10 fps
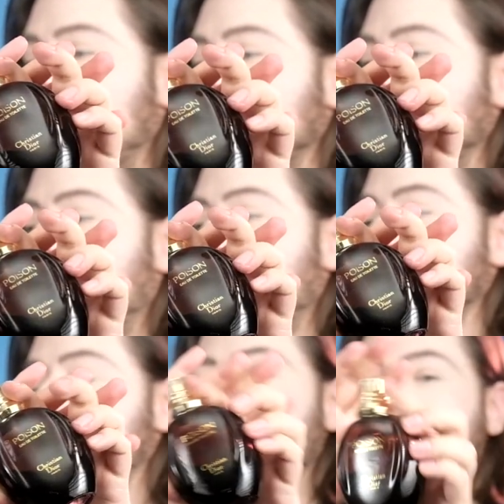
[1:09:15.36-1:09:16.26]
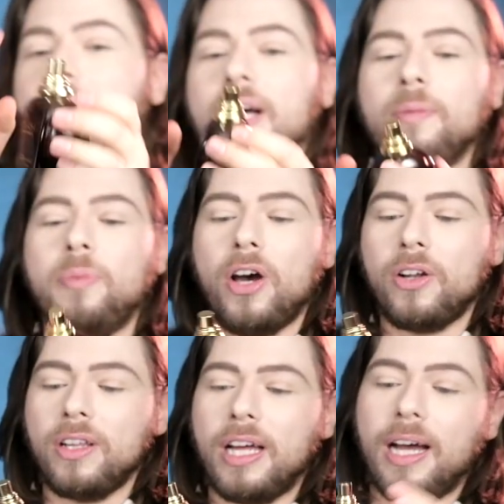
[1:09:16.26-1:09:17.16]
The old school
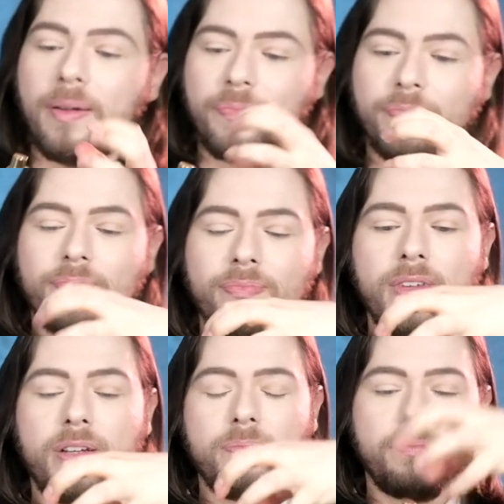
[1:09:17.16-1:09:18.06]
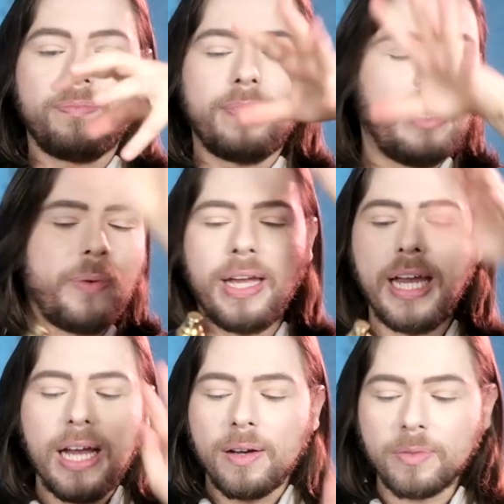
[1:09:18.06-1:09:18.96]
bottle. Anyway,
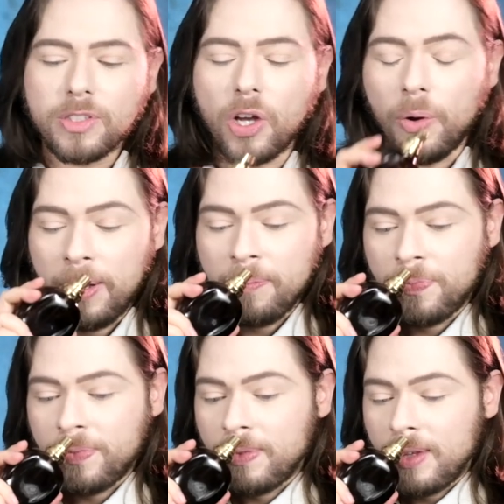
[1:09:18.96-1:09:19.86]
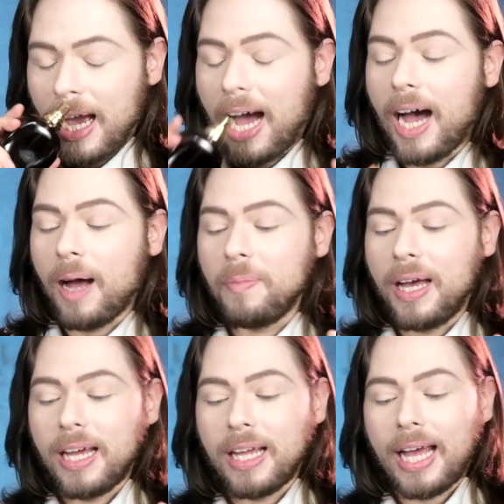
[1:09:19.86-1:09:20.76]
so
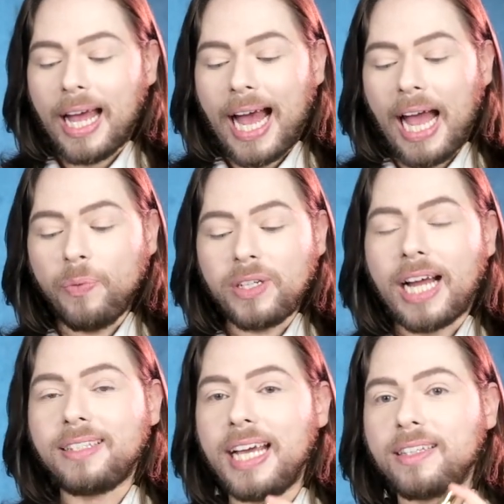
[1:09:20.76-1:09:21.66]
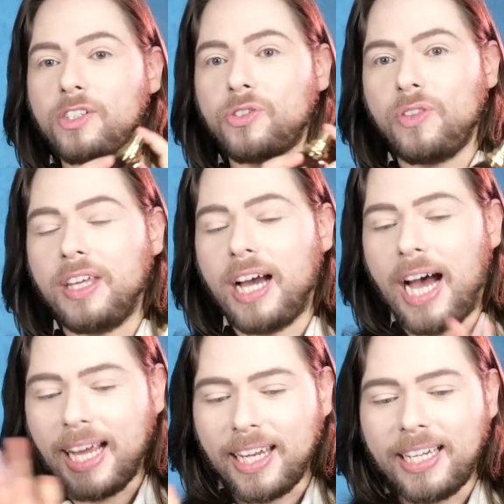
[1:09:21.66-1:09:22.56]
I would not take this to the
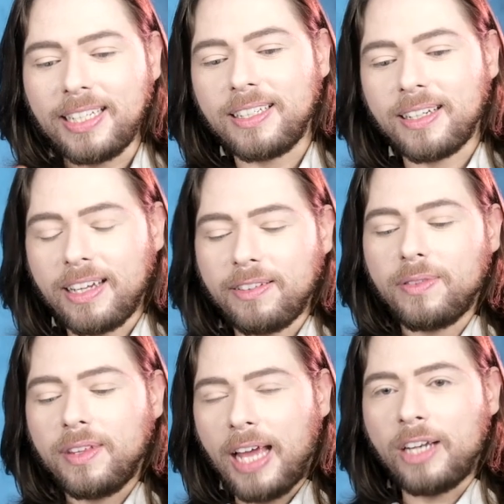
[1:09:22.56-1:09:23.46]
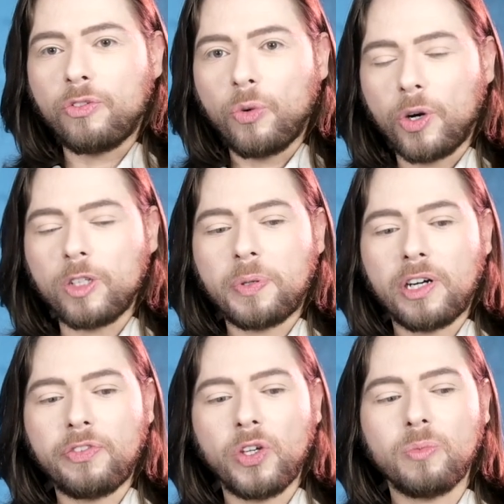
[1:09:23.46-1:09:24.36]
island, end of the world
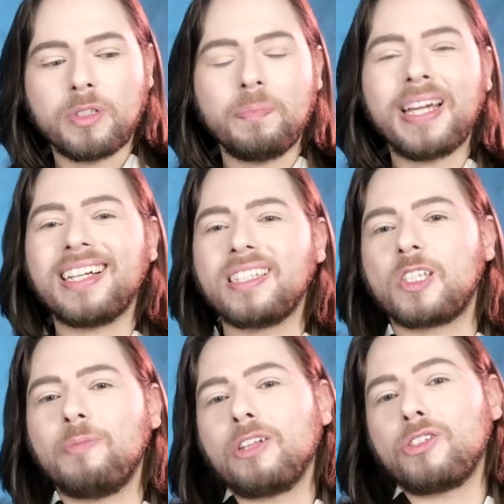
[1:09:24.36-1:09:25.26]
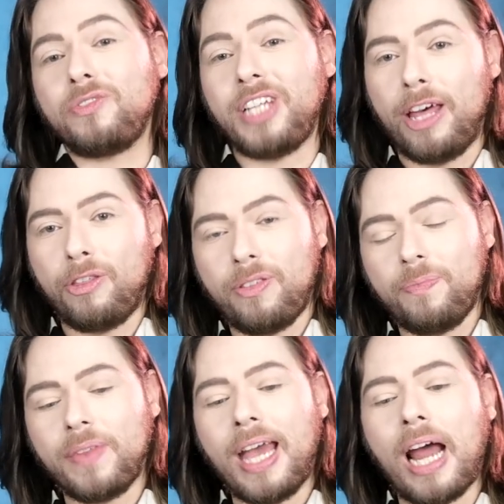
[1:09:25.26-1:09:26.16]
perfumes, because it smells of death.
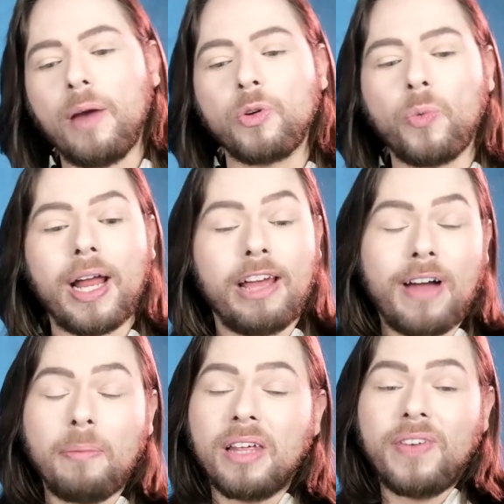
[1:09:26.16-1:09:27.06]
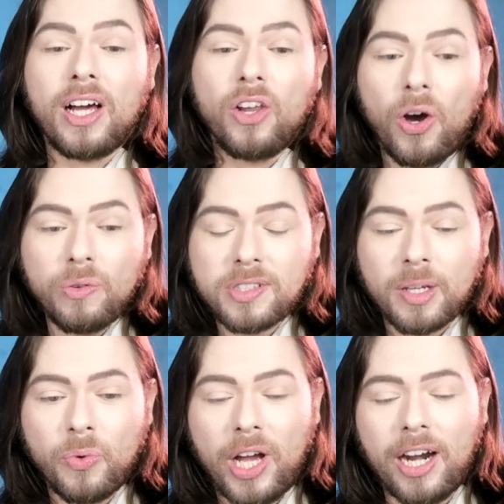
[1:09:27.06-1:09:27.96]
And I would want, if I'm living alone
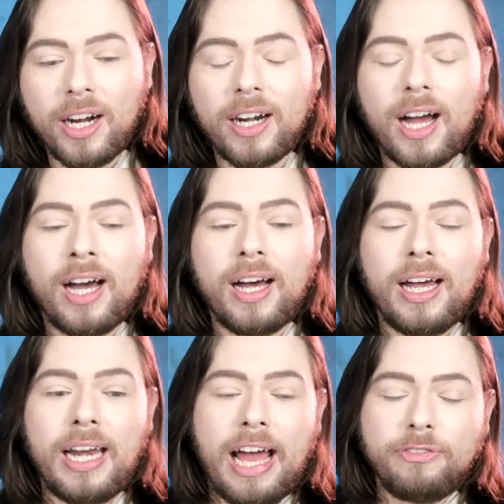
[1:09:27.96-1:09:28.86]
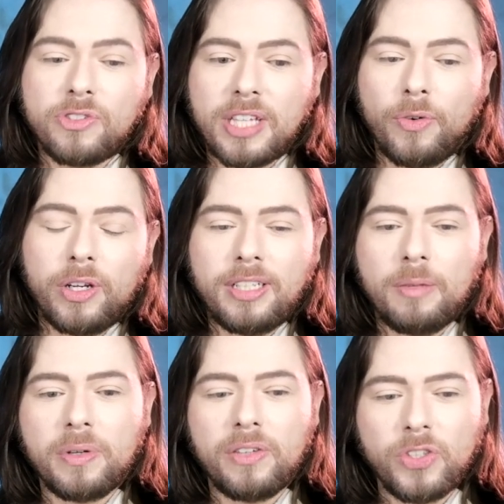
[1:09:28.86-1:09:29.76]
somewhere and I have to save only
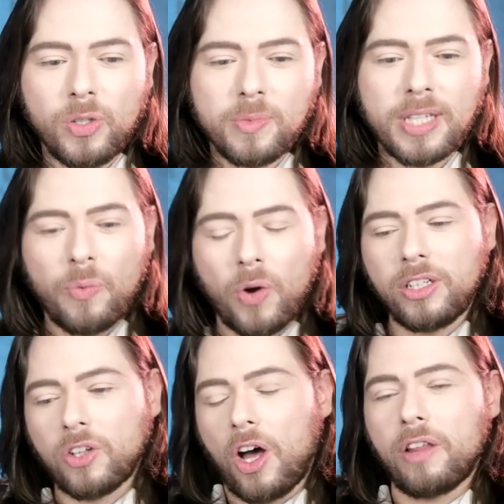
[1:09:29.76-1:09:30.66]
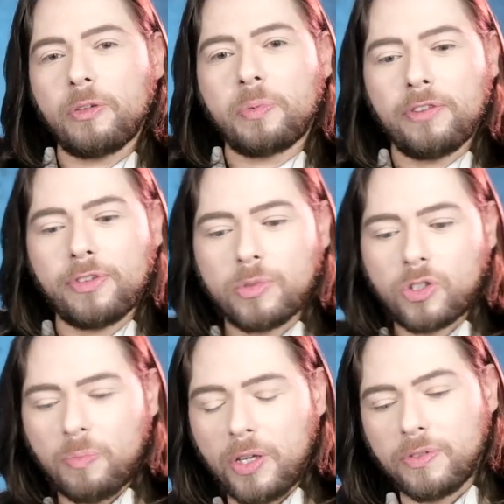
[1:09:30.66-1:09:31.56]
10 perfumes, I want all of the
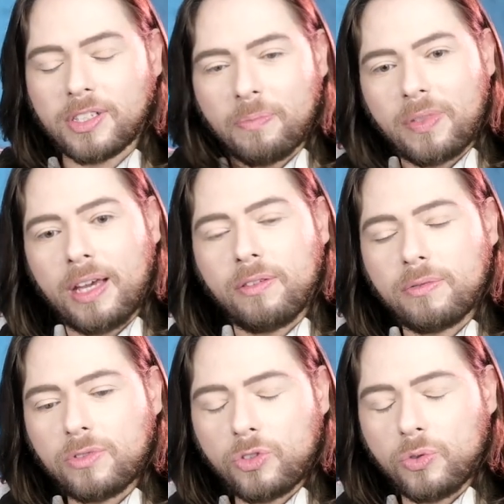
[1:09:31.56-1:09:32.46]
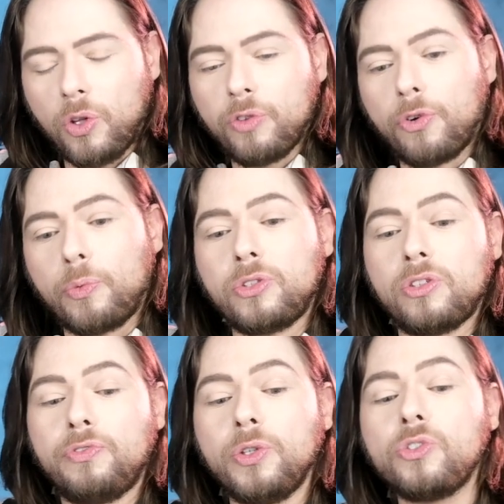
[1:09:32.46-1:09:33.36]
perfumes to be of something to look forward to
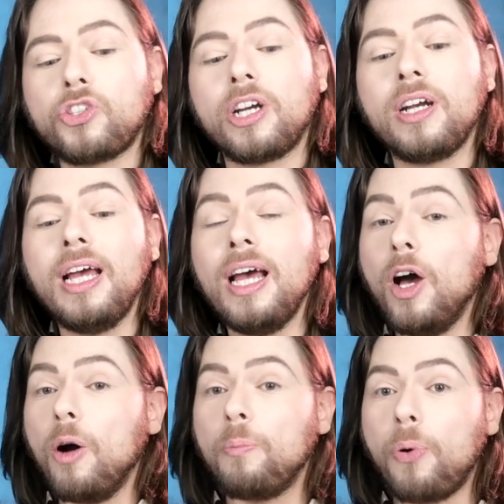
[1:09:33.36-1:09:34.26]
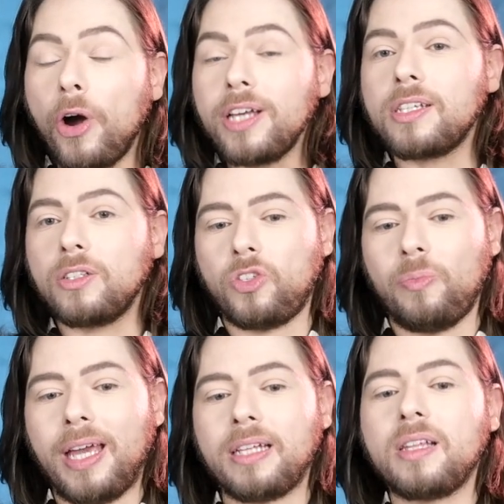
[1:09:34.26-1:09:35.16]
the future. Poison to
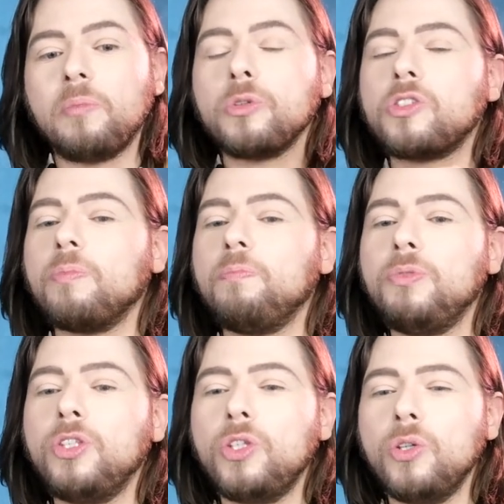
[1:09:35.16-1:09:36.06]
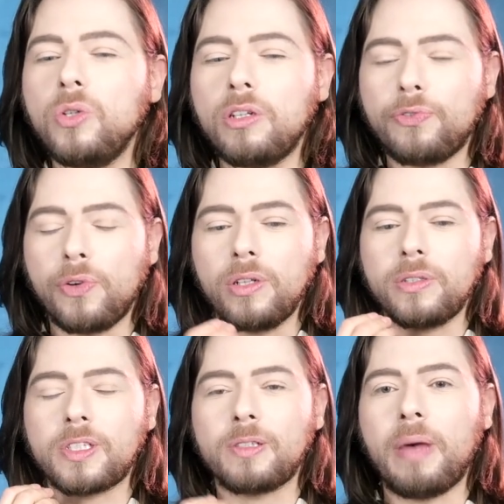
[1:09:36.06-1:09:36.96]
me is the most beautiful
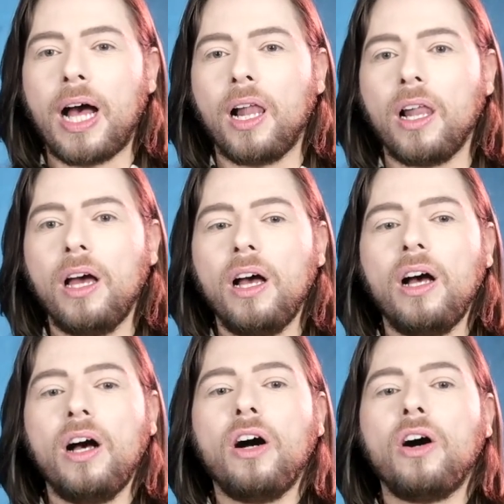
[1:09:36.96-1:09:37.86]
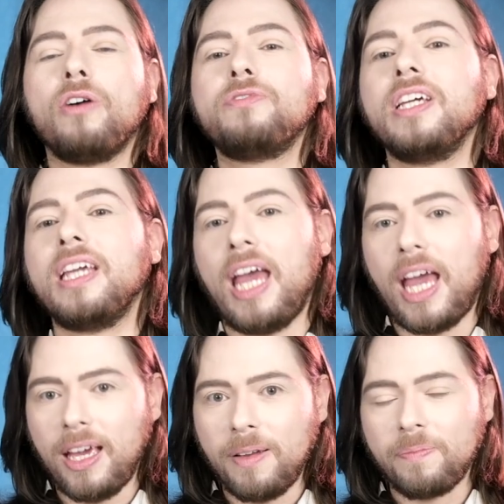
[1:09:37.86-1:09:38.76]
smell of
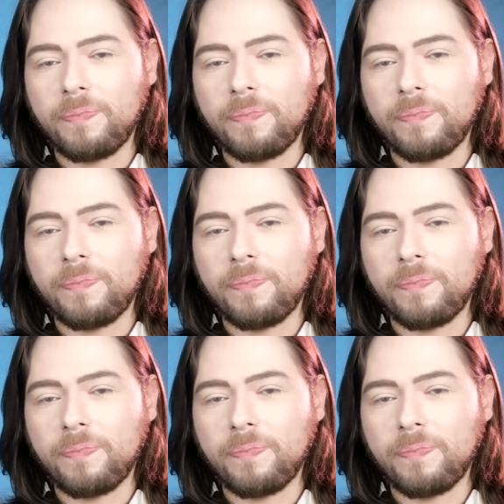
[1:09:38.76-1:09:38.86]
decay.